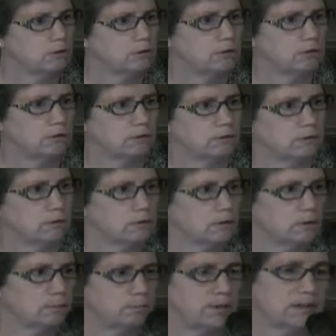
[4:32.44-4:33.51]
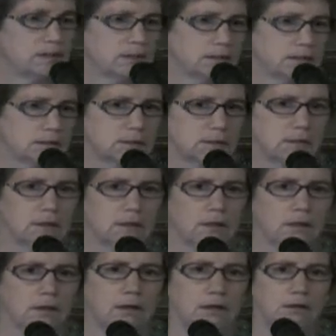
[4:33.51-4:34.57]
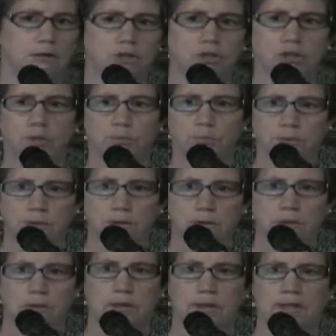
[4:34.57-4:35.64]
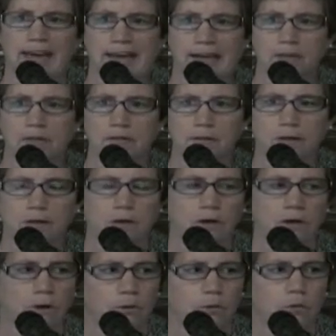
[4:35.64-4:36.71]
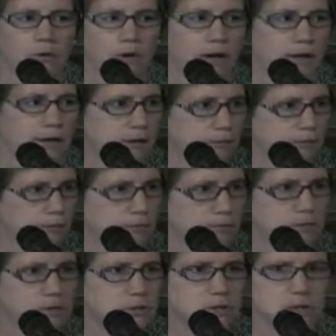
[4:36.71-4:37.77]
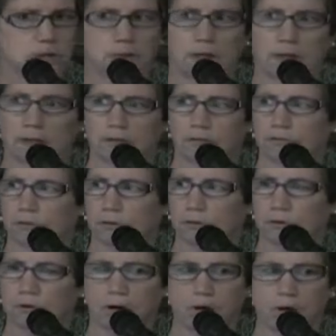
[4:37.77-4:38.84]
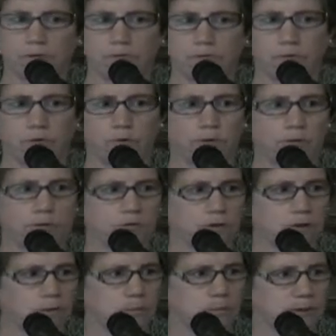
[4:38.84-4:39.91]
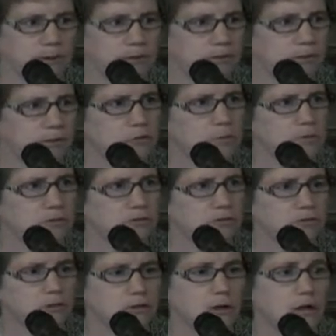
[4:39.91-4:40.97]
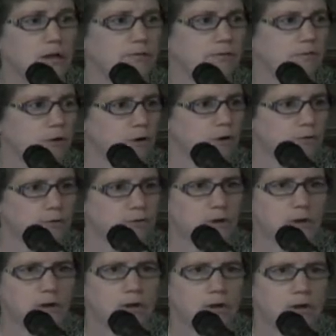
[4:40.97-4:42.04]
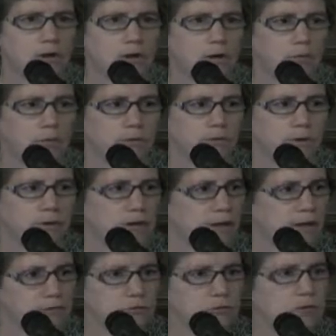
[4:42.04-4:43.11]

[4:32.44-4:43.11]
deer, pigs, sheep, and cattle were not here originally, and so our forests and our plants and our species did not evolve with any natural